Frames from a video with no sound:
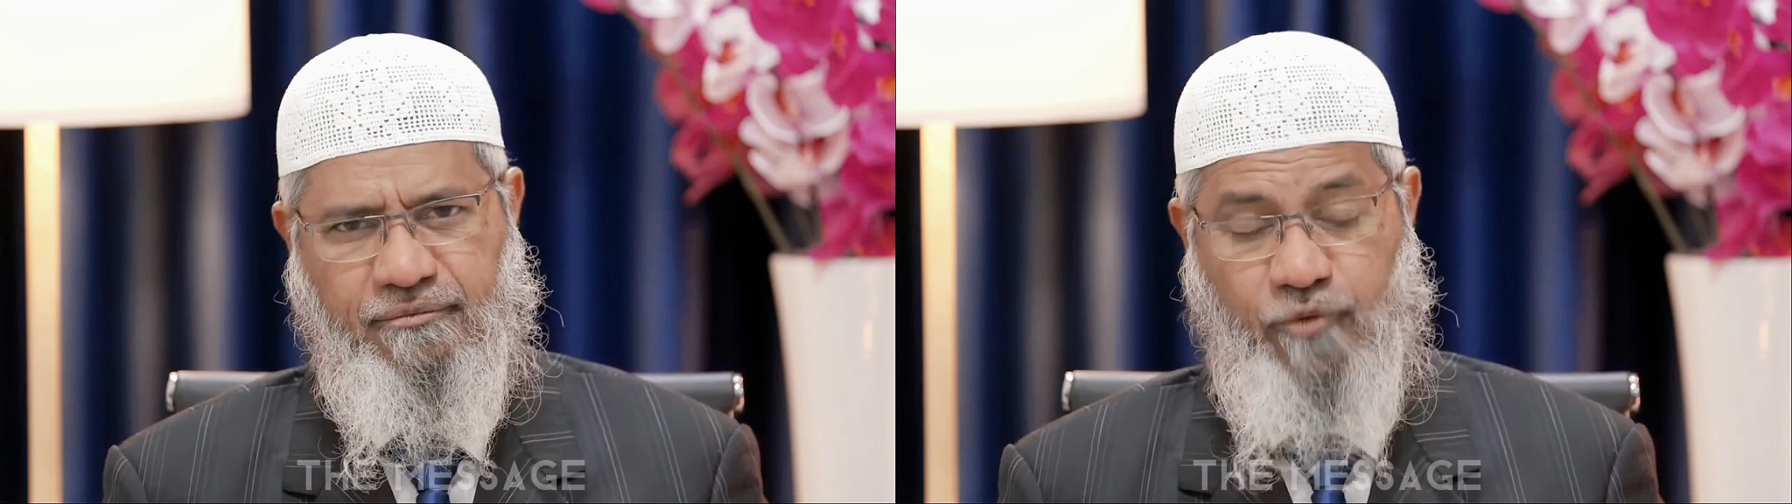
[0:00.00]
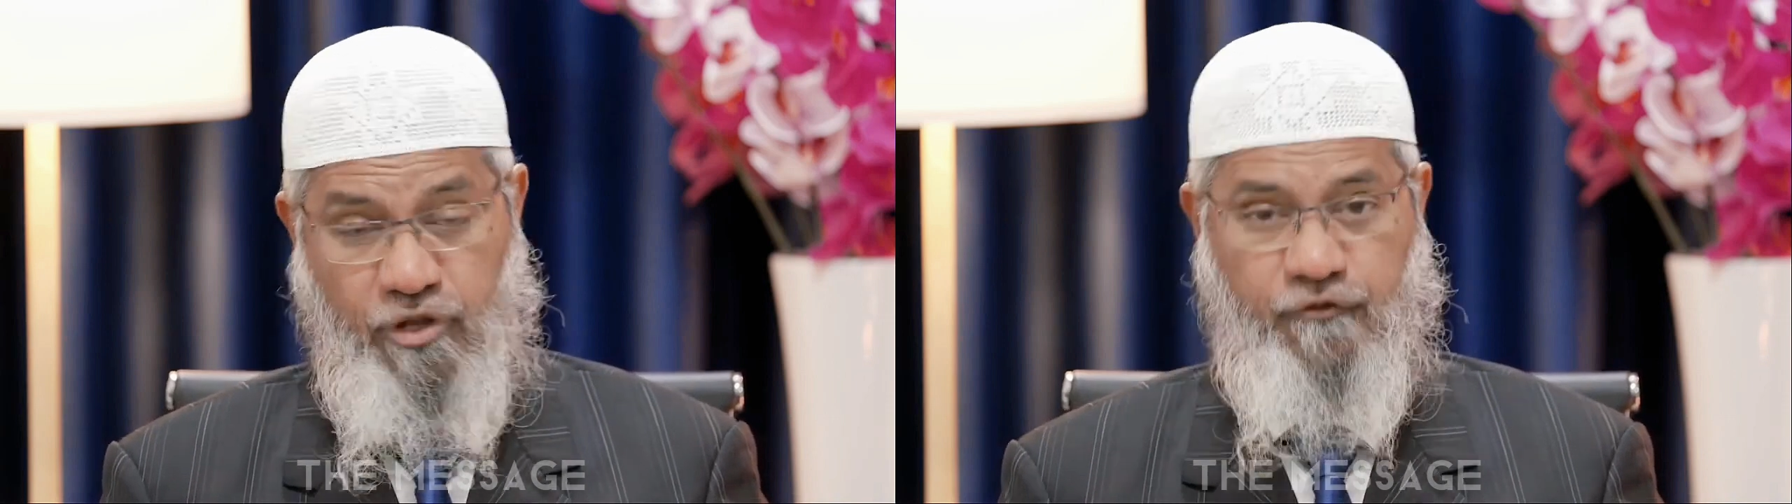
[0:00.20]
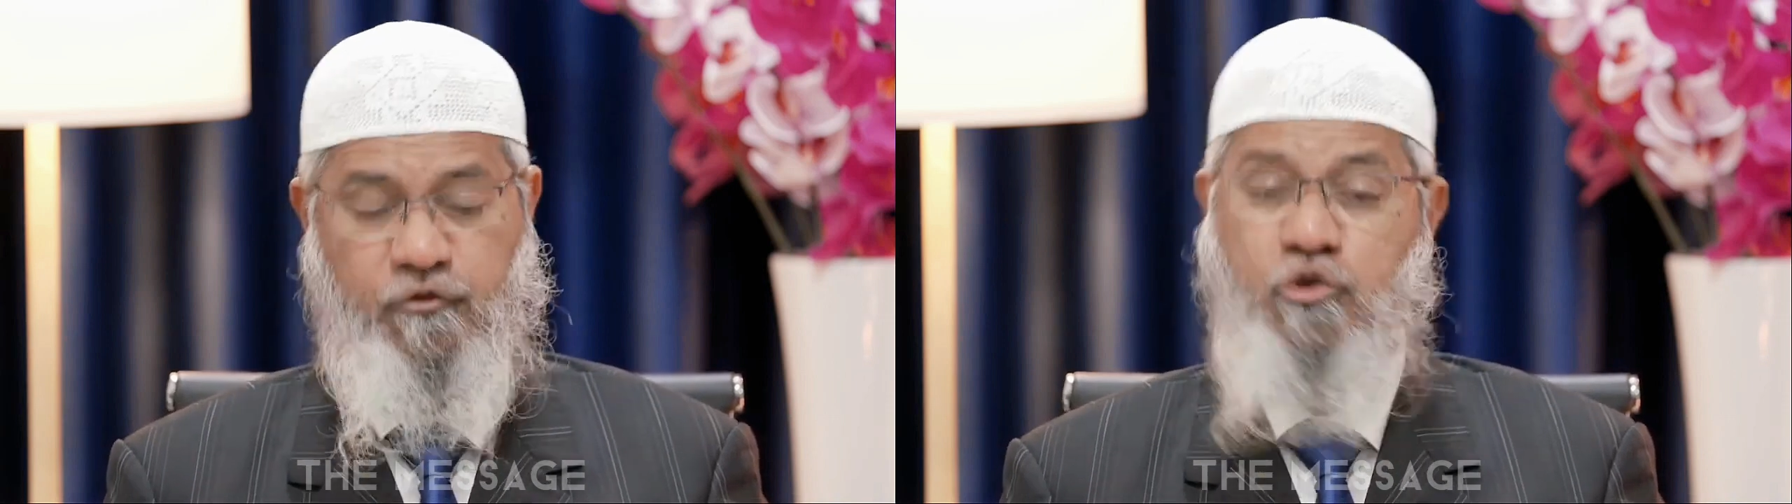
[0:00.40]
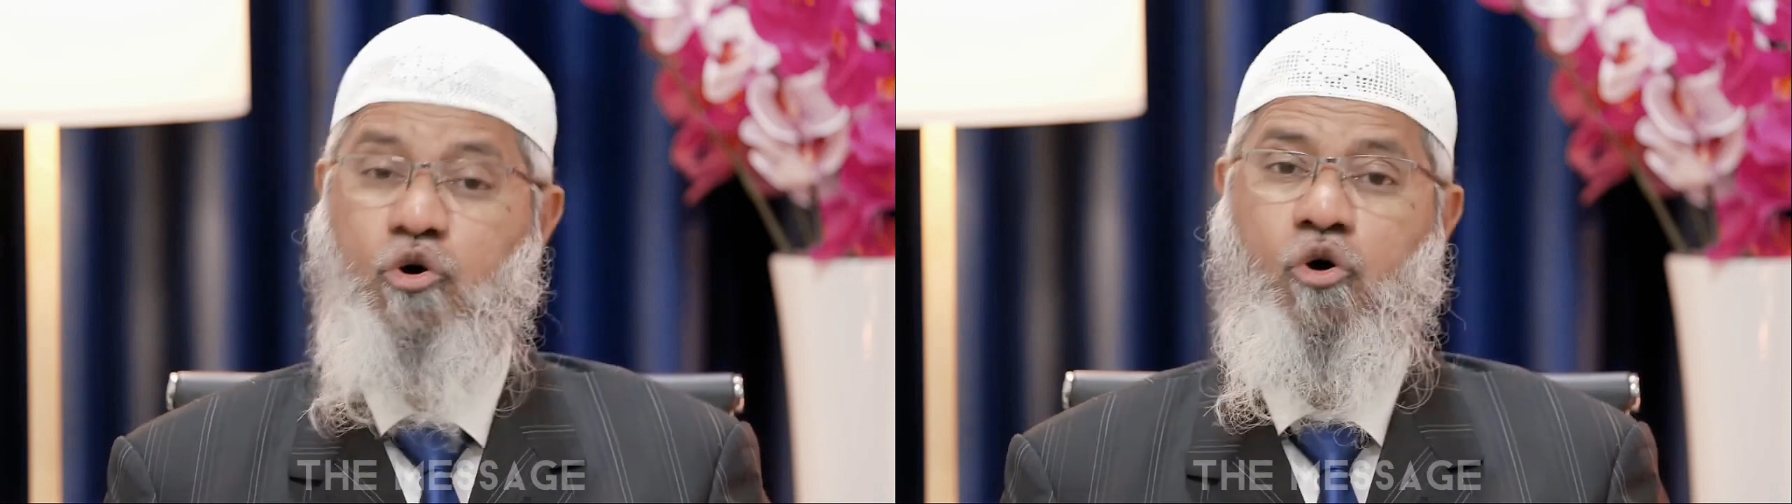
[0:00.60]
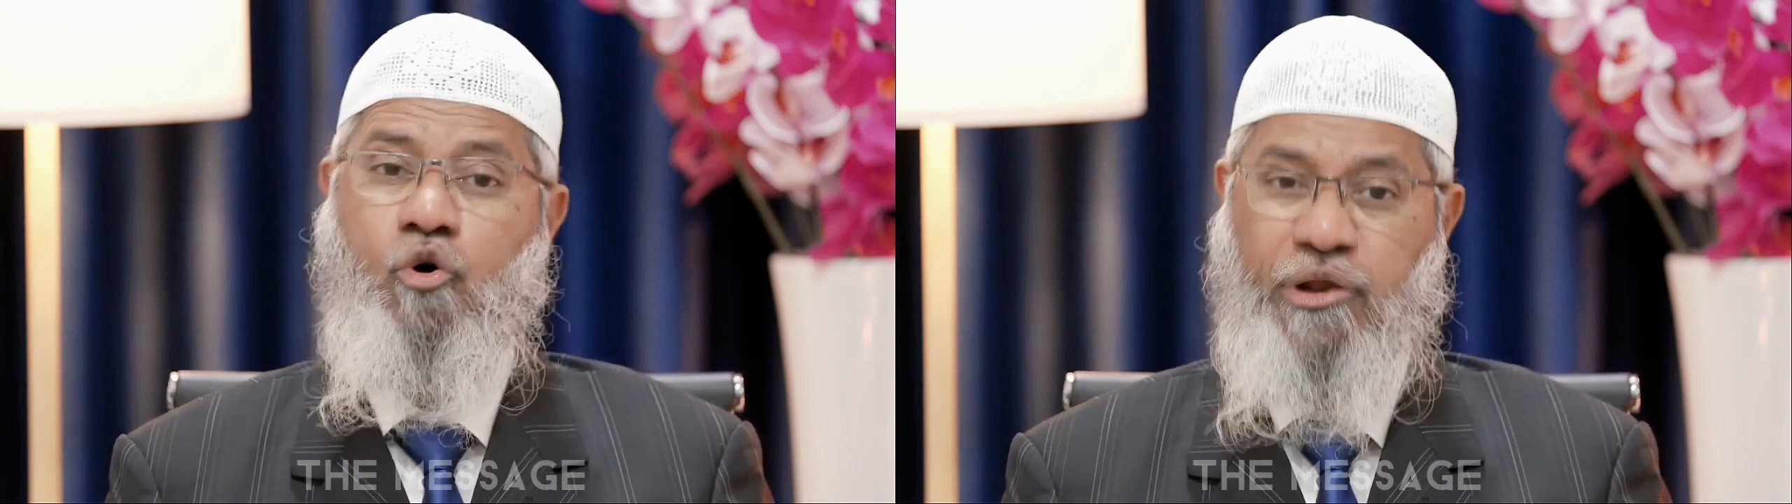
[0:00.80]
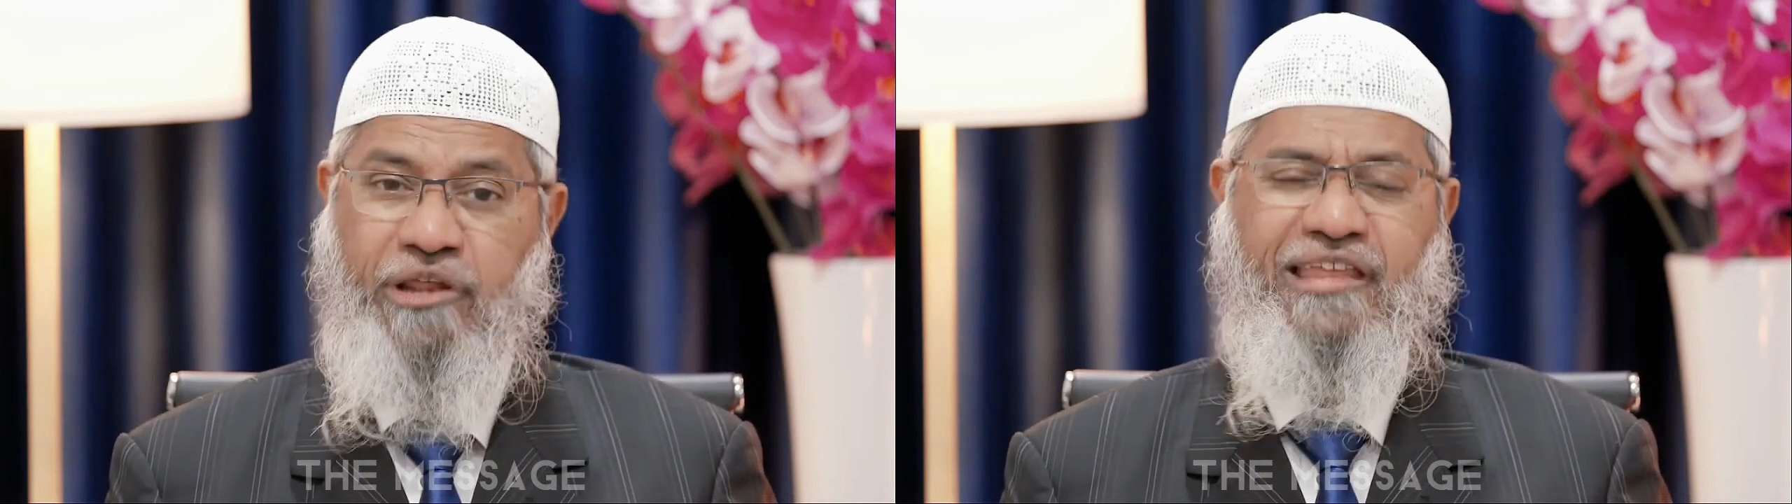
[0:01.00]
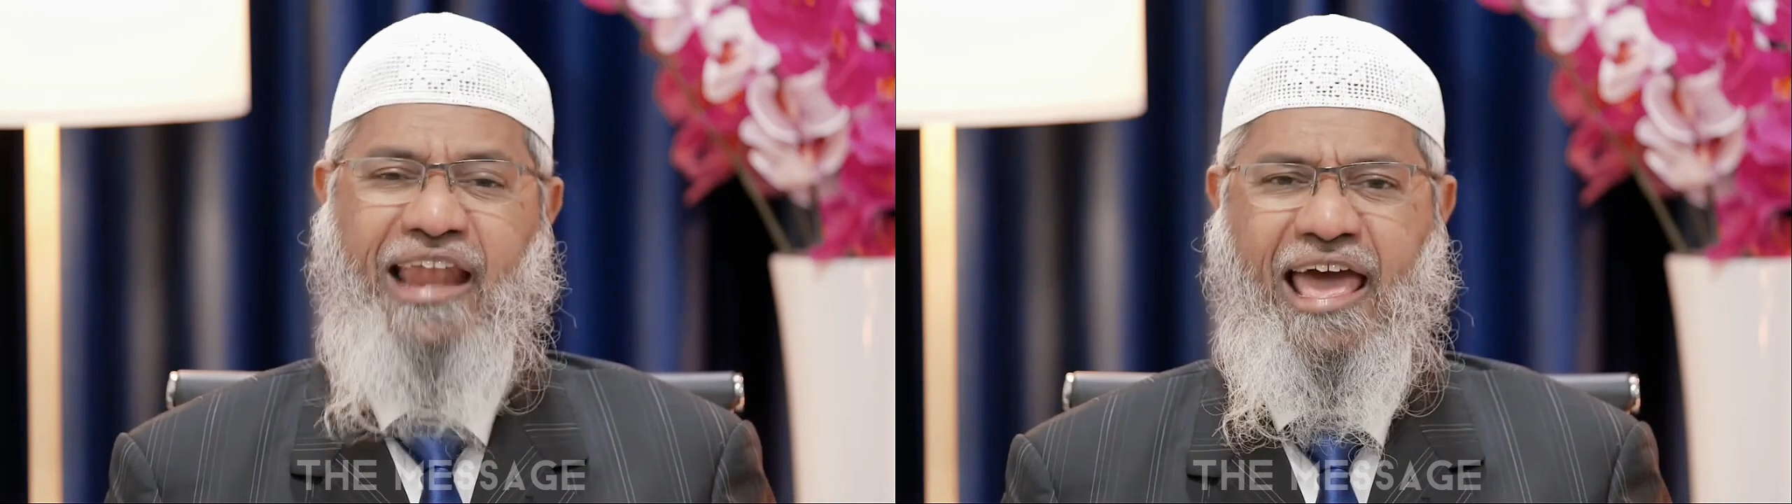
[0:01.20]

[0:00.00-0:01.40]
But if you know original